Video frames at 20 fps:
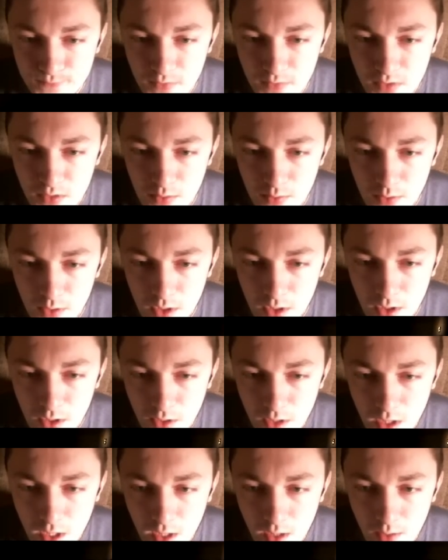So we are
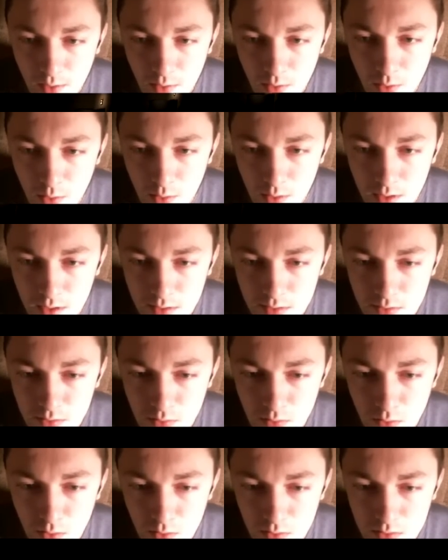now going to
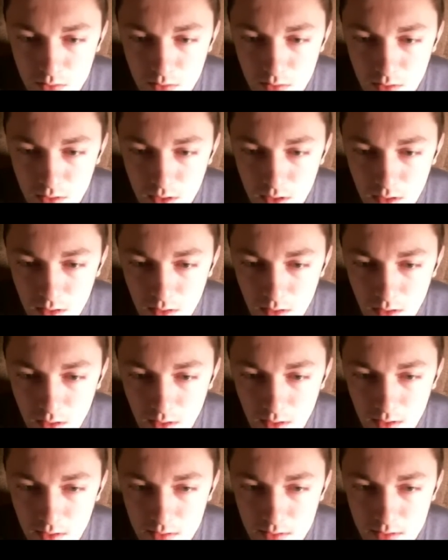go to the
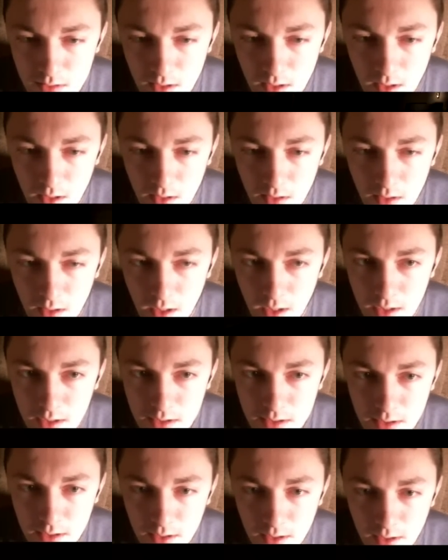other side. I
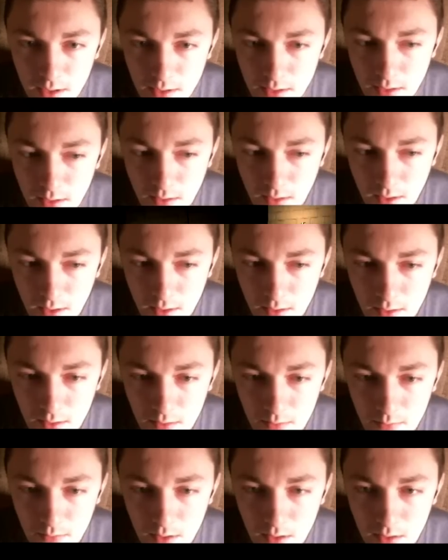actually like the
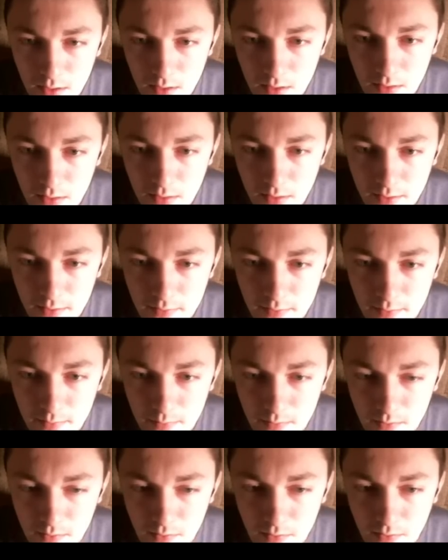lightning, man. It lights up
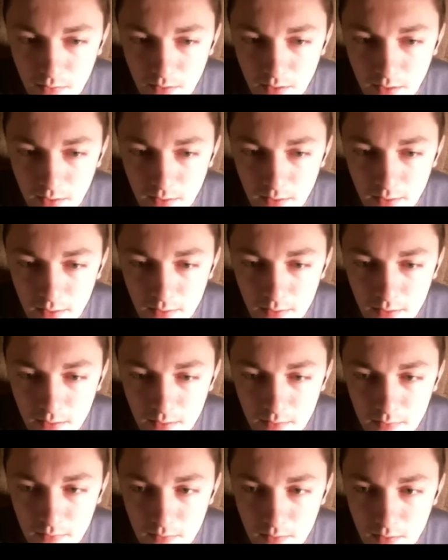this whole area
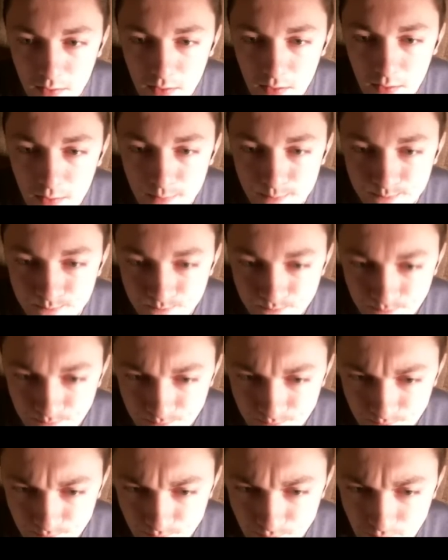nice and good.
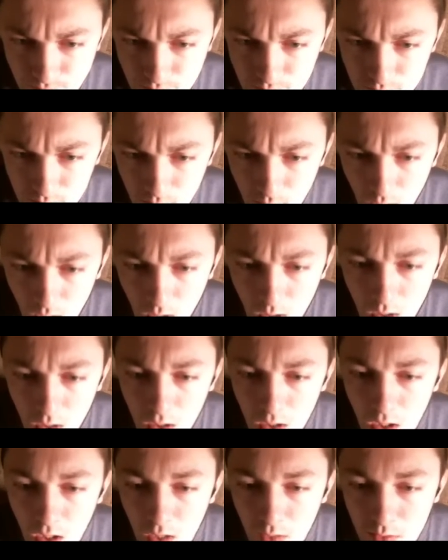
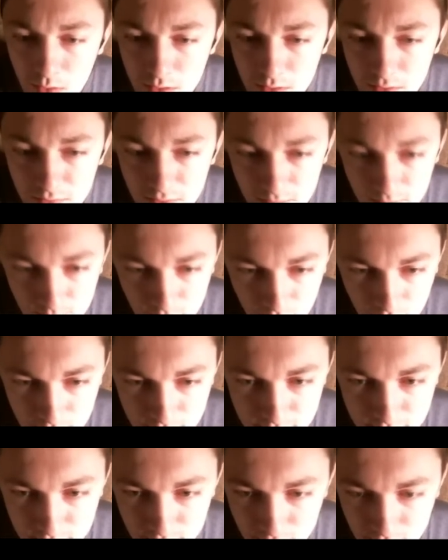I wonder if the
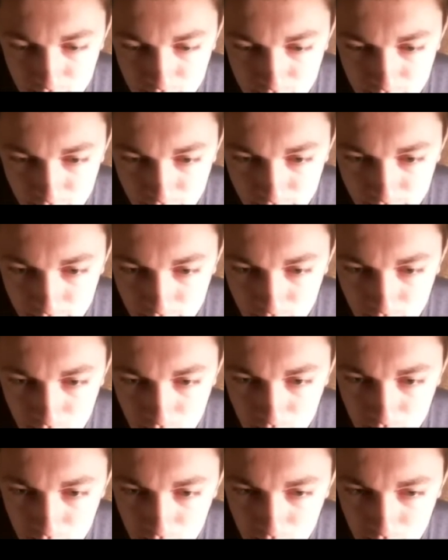monster looks different,
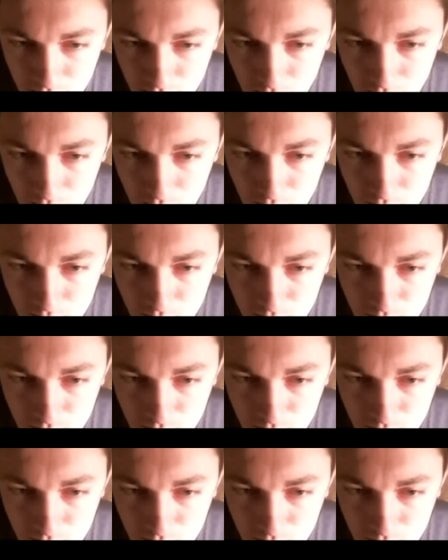you know?